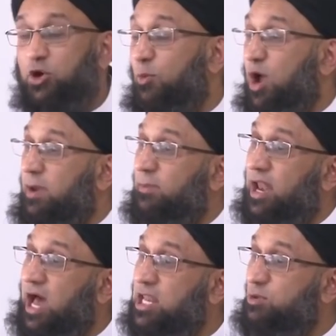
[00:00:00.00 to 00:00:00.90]
So
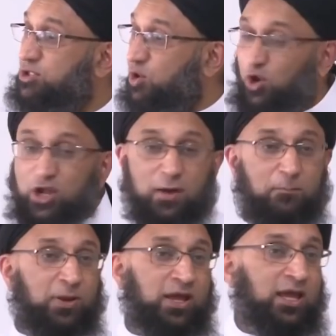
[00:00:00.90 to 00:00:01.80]
Muhammad Ali was called
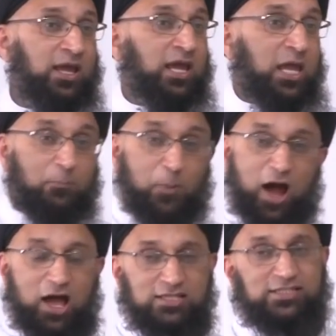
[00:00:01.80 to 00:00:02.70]
up, he
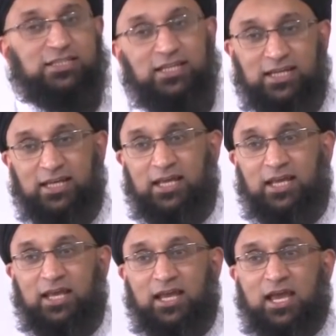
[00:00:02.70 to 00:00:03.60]
passed,
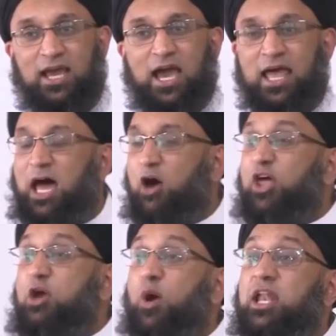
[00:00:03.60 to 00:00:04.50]
and
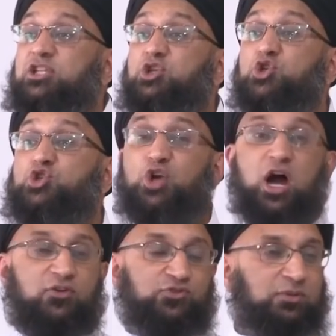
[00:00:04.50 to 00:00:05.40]
now they wanted to
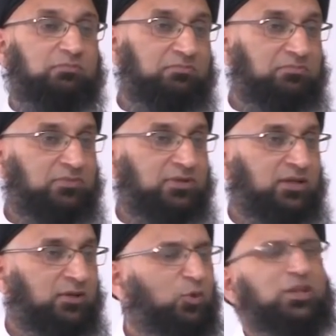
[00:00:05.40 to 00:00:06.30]
draft him.
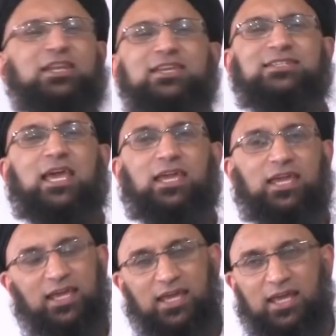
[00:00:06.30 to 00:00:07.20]
What did he say?